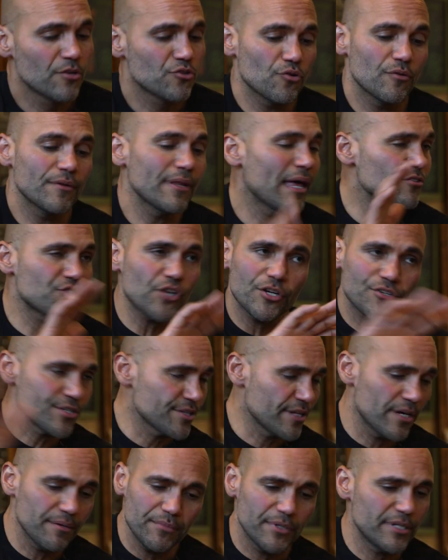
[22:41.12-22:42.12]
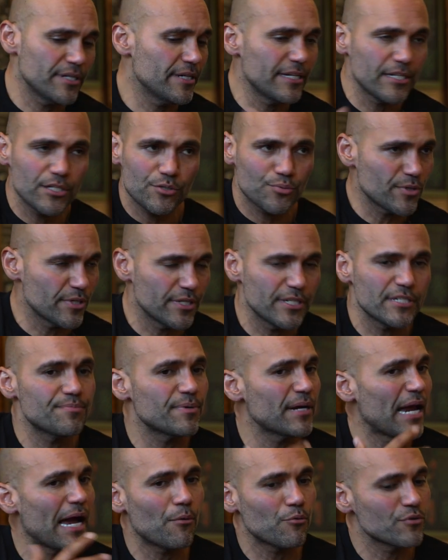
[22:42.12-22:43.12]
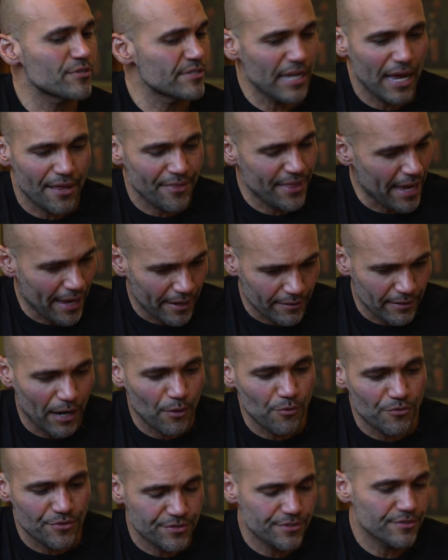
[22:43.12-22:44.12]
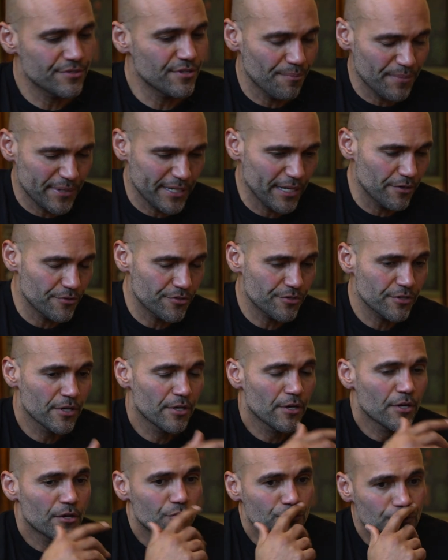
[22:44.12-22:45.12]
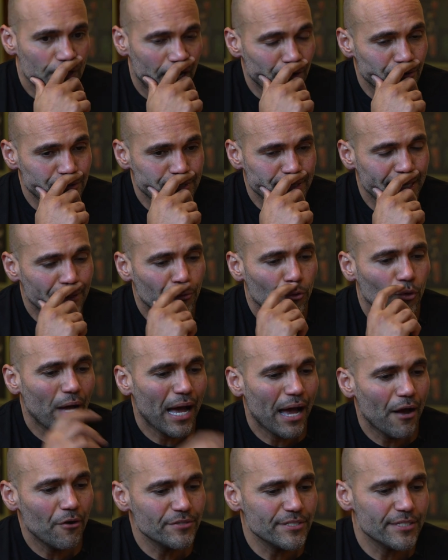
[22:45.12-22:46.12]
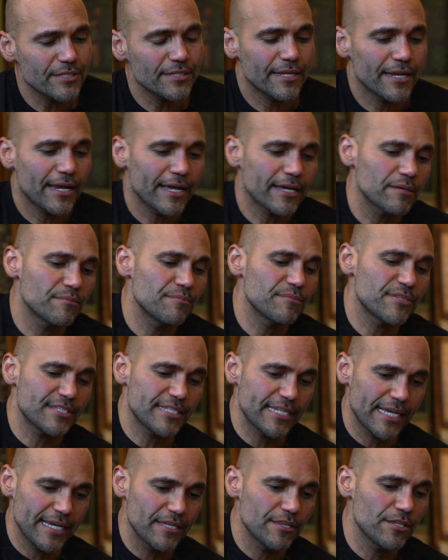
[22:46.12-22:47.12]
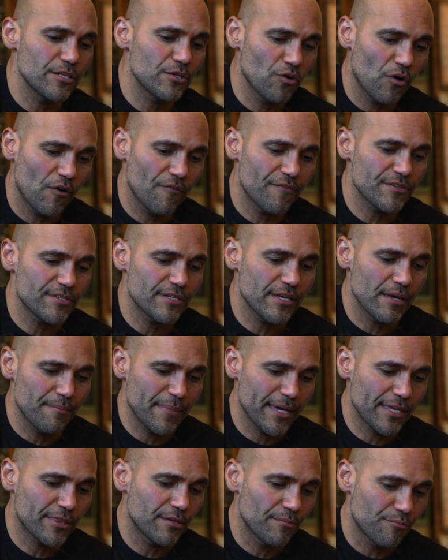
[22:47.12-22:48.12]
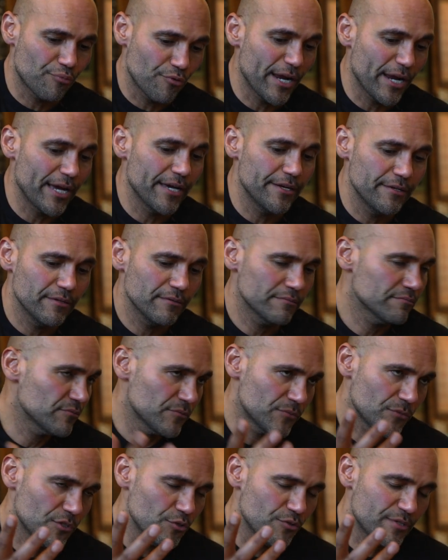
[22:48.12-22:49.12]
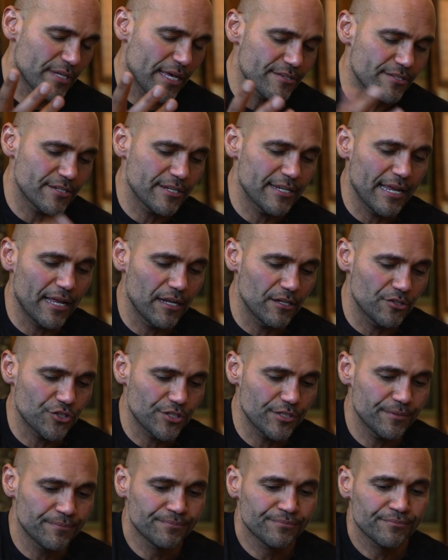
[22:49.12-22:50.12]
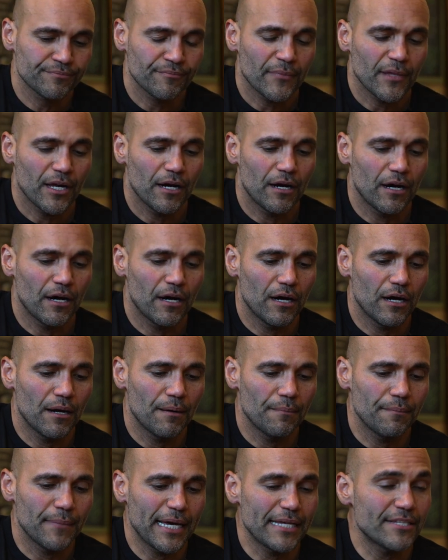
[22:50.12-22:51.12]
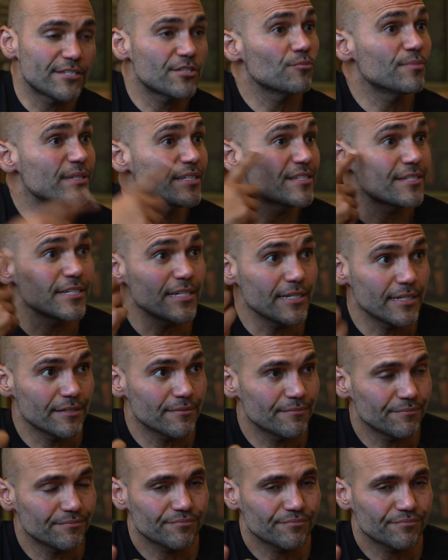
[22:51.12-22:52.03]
So I'm not judging them, but it is what it is. But I was not that. I was something else. So I was like, well, how is it that I can stay in the office and make the bread, to use that as an analogy, and still be seen?